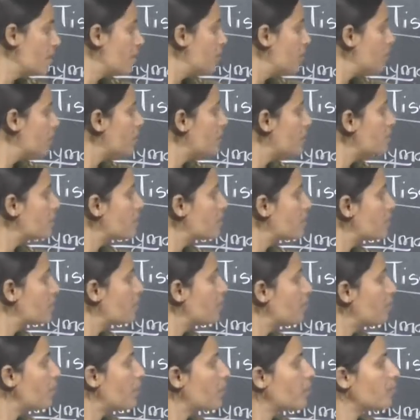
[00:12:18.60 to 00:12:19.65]
these
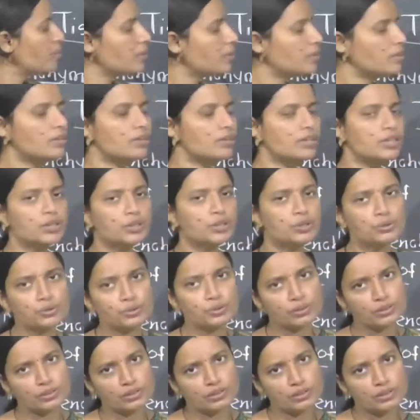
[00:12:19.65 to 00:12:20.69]
permanent
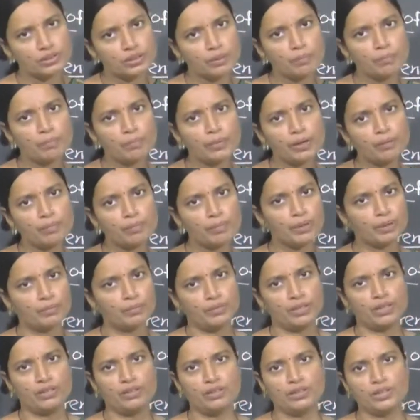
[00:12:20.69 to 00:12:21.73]
tissues, simple
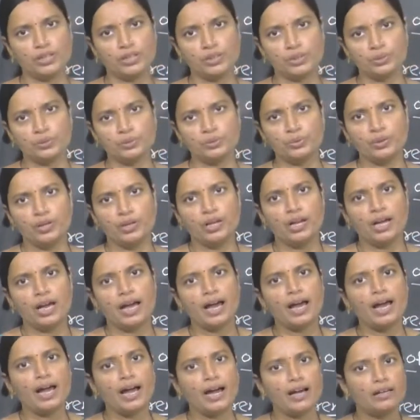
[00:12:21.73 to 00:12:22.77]
permanent tissue
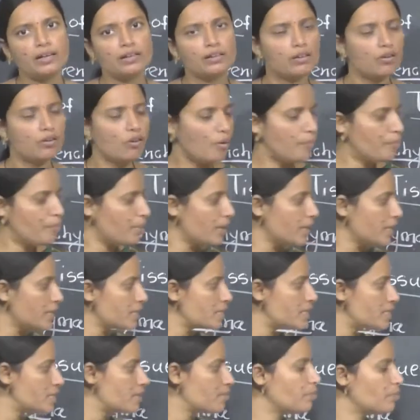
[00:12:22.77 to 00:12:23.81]
and
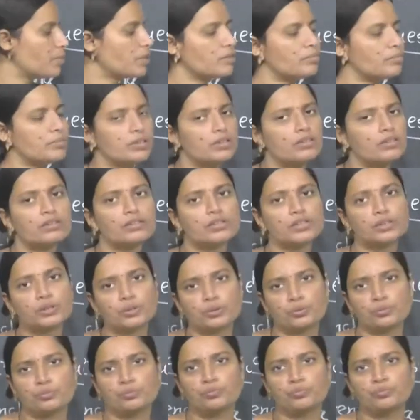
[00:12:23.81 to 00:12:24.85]
complex permanent
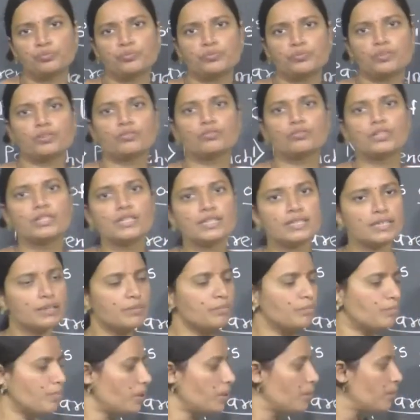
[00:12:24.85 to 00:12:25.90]
tissue. Now this
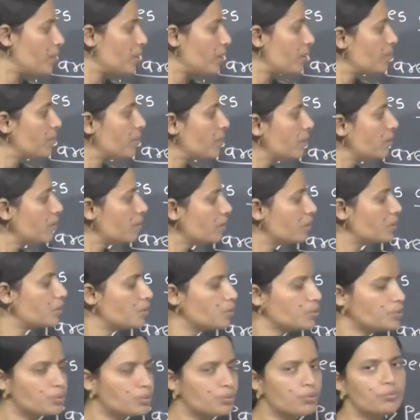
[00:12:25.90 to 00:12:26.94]
simple permanent
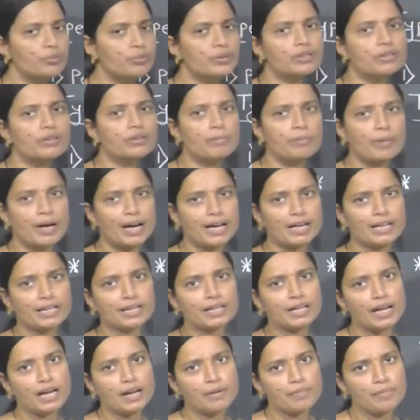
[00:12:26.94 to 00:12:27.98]
tissue showing the
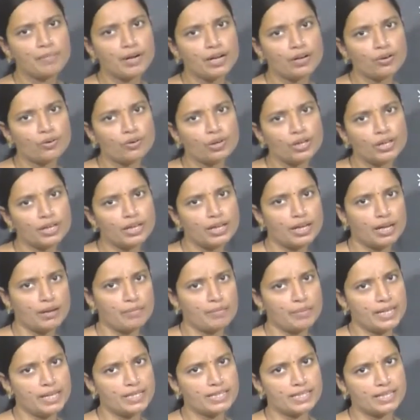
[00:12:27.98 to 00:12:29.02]
parenchyma,
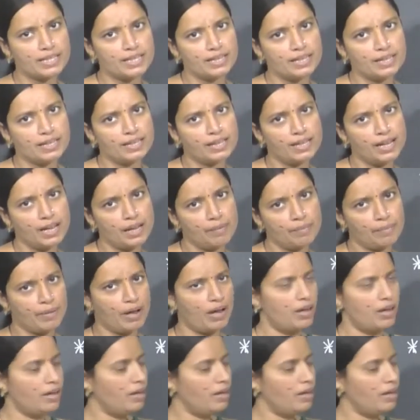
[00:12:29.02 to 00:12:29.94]
collenchyma and sclerenchyma,